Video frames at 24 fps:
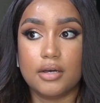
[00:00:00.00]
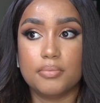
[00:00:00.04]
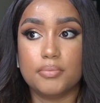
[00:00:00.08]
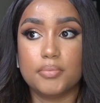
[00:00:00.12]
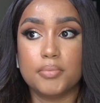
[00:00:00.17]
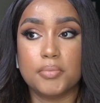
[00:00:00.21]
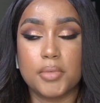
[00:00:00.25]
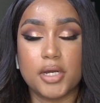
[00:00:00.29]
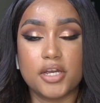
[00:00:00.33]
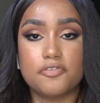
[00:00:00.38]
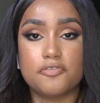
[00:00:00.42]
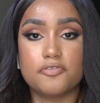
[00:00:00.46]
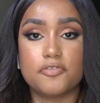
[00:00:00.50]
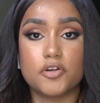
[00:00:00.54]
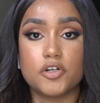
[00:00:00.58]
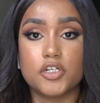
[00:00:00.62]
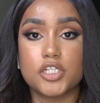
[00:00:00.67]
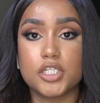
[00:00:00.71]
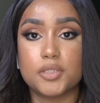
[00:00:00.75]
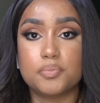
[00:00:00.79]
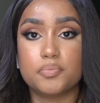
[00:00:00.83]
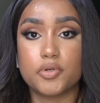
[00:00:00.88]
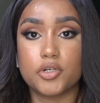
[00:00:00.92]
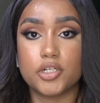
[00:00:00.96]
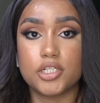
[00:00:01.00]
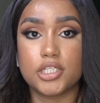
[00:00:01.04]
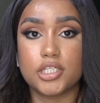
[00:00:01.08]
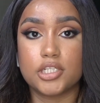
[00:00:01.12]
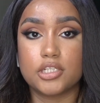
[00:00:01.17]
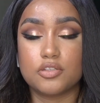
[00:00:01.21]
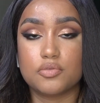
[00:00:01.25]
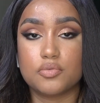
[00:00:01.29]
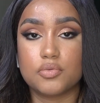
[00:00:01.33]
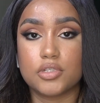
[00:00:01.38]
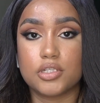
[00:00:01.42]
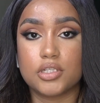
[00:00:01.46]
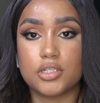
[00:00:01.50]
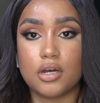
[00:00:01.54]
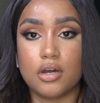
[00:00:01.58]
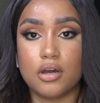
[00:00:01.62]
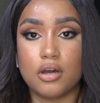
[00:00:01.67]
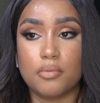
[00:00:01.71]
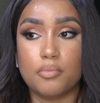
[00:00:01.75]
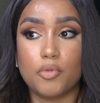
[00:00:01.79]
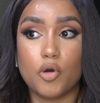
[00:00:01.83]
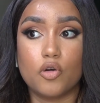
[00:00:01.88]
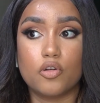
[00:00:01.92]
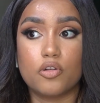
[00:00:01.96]
My first purchase was
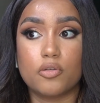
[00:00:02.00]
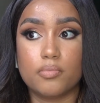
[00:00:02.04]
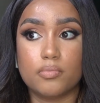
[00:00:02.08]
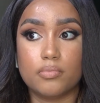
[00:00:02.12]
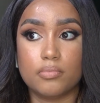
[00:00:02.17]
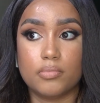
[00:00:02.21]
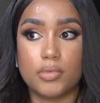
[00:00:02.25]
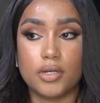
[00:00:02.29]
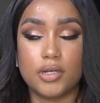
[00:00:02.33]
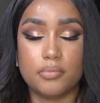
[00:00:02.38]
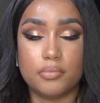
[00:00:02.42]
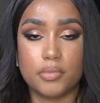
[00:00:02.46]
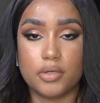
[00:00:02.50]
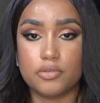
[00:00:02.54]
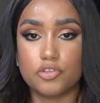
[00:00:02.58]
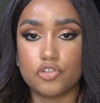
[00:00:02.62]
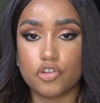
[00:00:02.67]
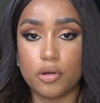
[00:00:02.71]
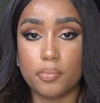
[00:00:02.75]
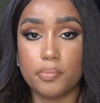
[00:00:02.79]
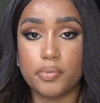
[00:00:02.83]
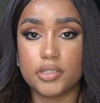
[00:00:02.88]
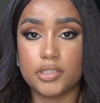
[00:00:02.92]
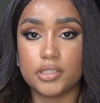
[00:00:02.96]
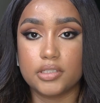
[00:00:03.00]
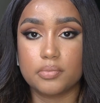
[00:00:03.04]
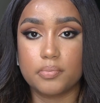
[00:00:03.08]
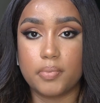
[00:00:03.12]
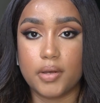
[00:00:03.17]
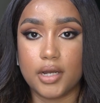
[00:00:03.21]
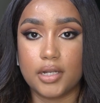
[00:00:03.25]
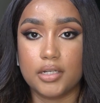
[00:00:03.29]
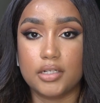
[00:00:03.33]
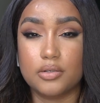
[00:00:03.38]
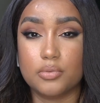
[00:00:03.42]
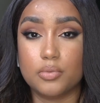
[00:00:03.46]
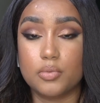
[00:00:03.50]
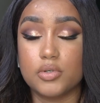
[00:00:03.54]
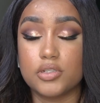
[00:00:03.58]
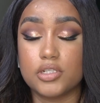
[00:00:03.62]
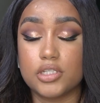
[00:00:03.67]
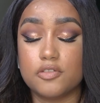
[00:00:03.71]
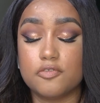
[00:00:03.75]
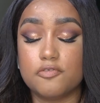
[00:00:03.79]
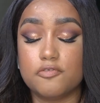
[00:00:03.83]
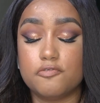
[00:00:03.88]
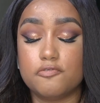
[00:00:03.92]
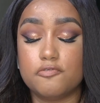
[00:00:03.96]
or my Metropolis palette was
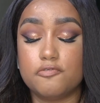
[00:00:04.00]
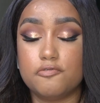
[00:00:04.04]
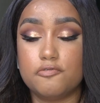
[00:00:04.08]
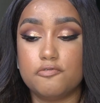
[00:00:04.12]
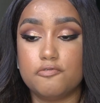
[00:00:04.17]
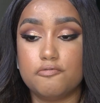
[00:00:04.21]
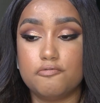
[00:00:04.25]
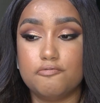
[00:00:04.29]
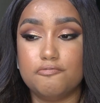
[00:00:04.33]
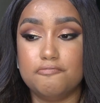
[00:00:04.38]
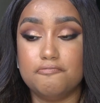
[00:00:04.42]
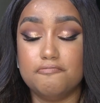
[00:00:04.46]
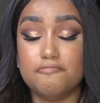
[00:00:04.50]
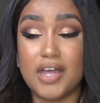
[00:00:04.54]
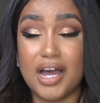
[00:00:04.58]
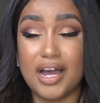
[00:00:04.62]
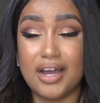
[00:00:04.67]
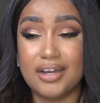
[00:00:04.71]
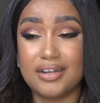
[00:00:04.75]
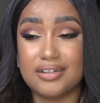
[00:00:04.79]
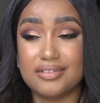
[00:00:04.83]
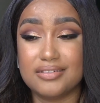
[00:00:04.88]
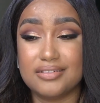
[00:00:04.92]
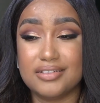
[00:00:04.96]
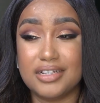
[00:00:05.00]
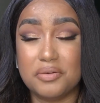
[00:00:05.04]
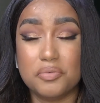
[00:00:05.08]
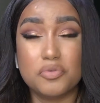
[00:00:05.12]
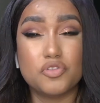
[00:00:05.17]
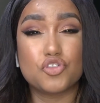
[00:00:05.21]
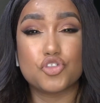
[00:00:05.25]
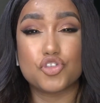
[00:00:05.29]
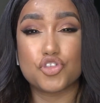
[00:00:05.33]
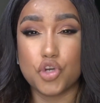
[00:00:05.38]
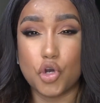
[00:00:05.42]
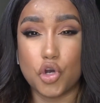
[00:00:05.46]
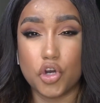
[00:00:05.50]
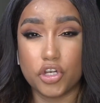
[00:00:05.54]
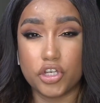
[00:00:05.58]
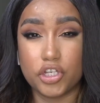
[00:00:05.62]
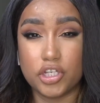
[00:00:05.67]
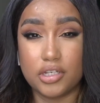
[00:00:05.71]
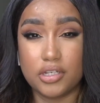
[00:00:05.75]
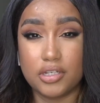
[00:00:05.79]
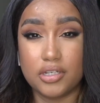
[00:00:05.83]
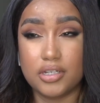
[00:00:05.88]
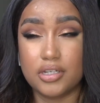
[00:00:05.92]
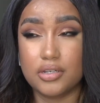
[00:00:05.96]
not, it was
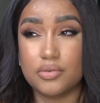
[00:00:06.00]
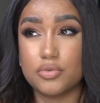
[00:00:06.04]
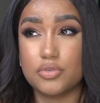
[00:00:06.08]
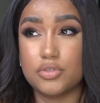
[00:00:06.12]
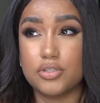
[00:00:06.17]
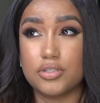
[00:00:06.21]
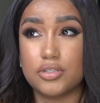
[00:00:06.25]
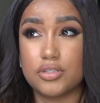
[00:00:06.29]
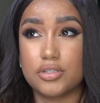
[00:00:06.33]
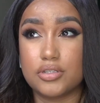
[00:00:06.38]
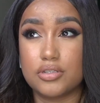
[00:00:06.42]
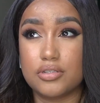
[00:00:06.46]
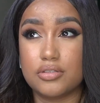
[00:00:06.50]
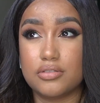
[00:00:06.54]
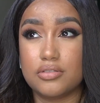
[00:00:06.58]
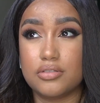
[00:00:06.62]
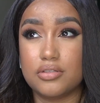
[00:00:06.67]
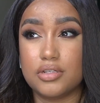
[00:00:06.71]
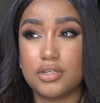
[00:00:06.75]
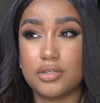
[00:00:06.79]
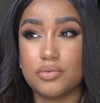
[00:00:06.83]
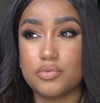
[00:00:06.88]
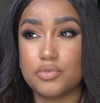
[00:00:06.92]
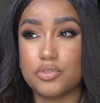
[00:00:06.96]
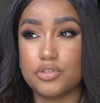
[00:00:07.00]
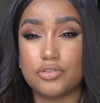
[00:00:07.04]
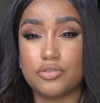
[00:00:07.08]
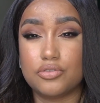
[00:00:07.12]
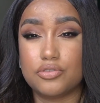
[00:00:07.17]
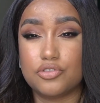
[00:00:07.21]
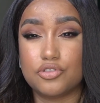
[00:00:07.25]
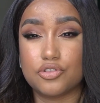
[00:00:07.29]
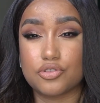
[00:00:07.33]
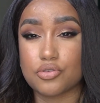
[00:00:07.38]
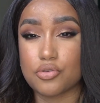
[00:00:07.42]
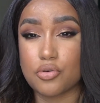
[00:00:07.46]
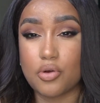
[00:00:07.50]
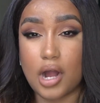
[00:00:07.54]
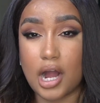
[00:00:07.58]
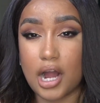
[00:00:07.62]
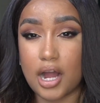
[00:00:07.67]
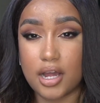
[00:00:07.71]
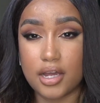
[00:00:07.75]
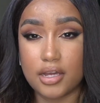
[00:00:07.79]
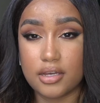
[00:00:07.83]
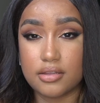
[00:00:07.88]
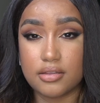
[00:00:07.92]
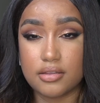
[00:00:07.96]
chalky, it was
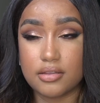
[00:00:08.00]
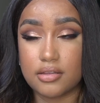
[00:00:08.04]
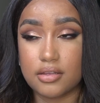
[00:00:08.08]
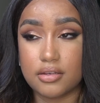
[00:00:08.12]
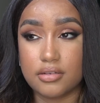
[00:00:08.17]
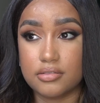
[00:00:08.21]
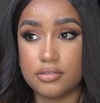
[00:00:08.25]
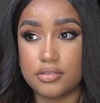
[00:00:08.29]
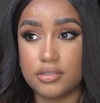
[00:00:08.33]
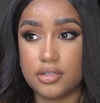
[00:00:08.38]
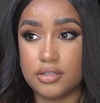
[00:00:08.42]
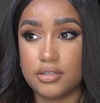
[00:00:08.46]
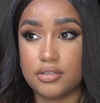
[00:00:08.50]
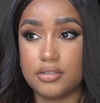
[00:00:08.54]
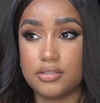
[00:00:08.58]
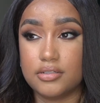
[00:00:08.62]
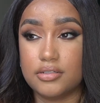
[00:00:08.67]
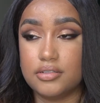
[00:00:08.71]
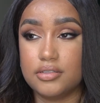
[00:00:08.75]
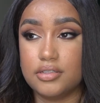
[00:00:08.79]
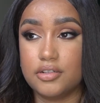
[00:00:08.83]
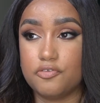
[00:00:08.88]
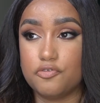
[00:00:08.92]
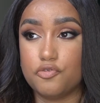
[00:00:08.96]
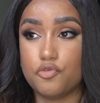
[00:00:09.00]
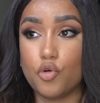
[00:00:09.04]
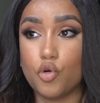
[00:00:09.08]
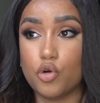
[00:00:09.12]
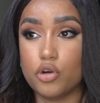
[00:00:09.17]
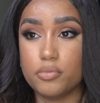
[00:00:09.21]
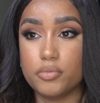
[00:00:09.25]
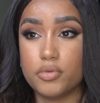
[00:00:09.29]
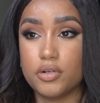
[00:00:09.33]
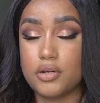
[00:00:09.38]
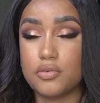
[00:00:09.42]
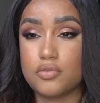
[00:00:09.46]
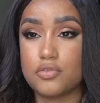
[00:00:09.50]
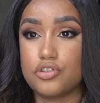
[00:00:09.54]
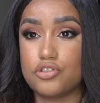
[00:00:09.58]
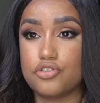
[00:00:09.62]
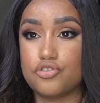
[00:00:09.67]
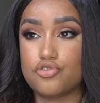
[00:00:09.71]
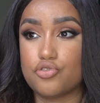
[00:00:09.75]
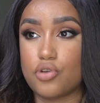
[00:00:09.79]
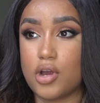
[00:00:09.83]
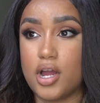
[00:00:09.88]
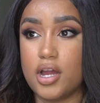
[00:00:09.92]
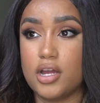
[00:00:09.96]
dry, the formula was
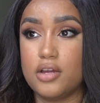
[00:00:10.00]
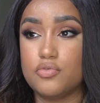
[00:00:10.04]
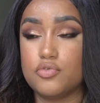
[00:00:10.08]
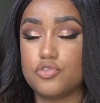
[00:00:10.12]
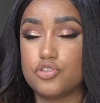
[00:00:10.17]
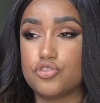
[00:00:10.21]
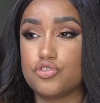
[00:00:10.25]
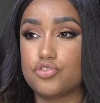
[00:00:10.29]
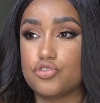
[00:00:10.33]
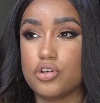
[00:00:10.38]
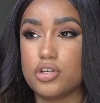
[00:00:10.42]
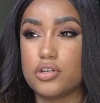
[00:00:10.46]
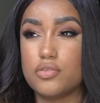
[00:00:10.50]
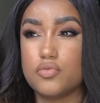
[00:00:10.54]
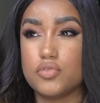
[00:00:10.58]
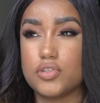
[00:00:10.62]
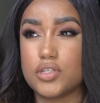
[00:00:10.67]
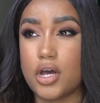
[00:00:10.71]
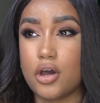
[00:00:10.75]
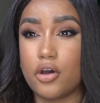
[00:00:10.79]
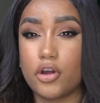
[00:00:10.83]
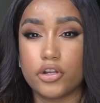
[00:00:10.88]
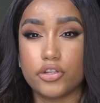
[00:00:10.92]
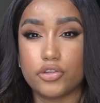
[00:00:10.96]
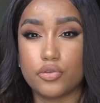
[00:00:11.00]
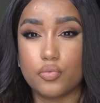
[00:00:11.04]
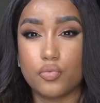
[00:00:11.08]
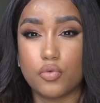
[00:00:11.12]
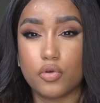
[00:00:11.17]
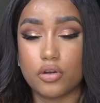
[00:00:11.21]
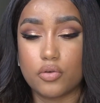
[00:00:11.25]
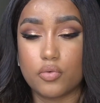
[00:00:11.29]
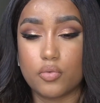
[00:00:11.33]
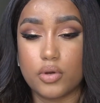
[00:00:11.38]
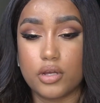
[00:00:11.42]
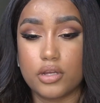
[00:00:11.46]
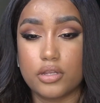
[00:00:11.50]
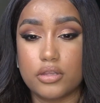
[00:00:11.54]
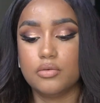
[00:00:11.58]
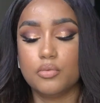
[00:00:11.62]
dry, it was chalky, it was hard to work with.